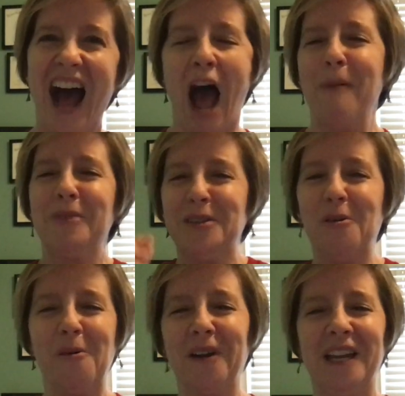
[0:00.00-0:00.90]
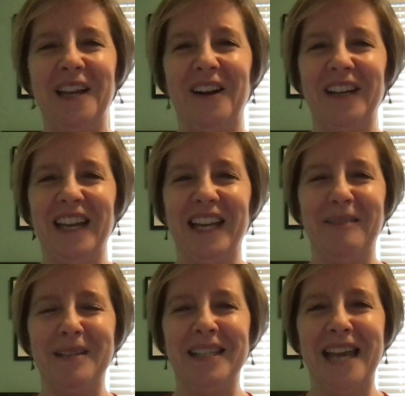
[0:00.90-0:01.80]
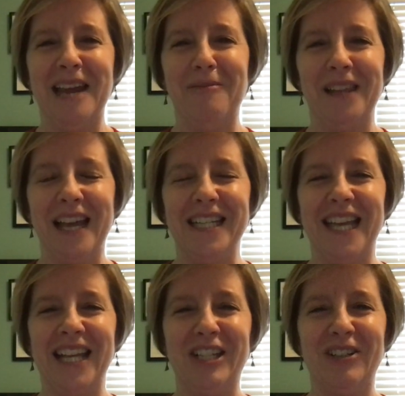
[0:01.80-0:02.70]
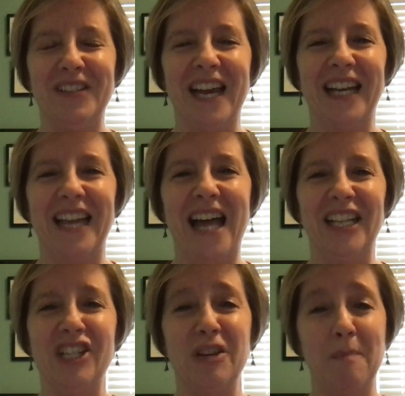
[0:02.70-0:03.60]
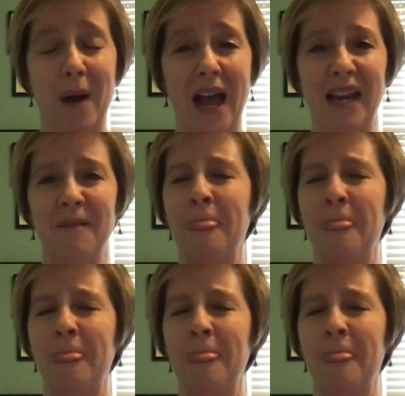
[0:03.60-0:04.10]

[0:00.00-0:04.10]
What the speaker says: I'm still working on getting up to date with educational technology, but